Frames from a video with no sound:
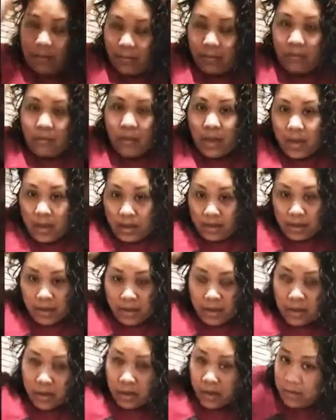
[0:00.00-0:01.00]
man, if I
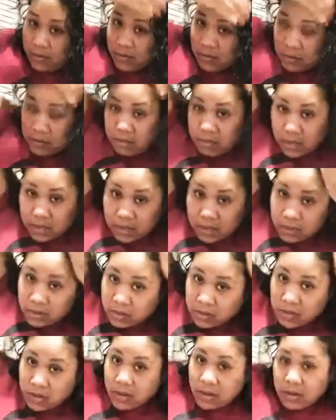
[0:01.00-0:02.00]
have a
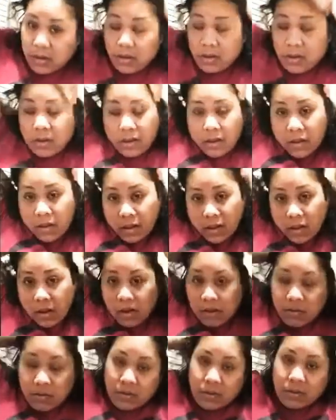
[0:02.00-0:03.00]
mixer,
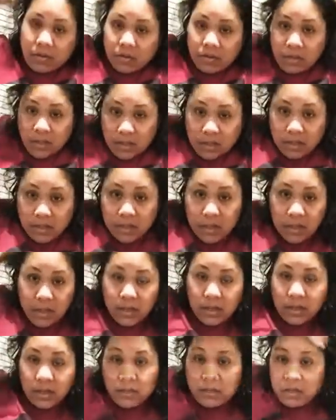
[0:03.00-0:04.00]
I would mix it
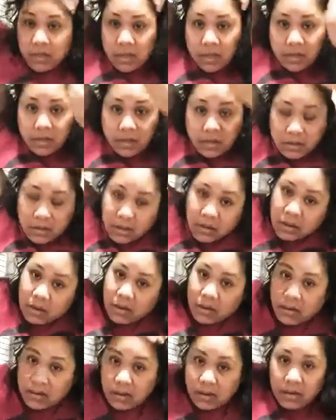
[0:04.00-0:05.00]
in a mixer,
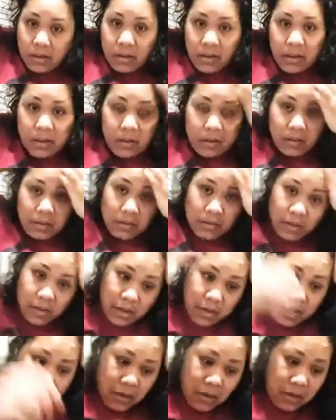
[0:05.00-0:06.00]

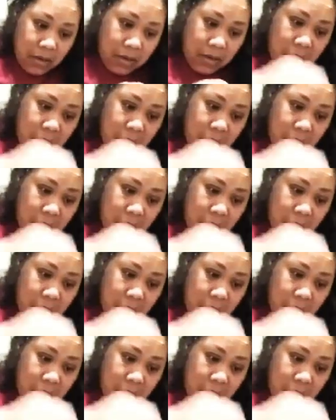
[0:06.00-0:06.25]
but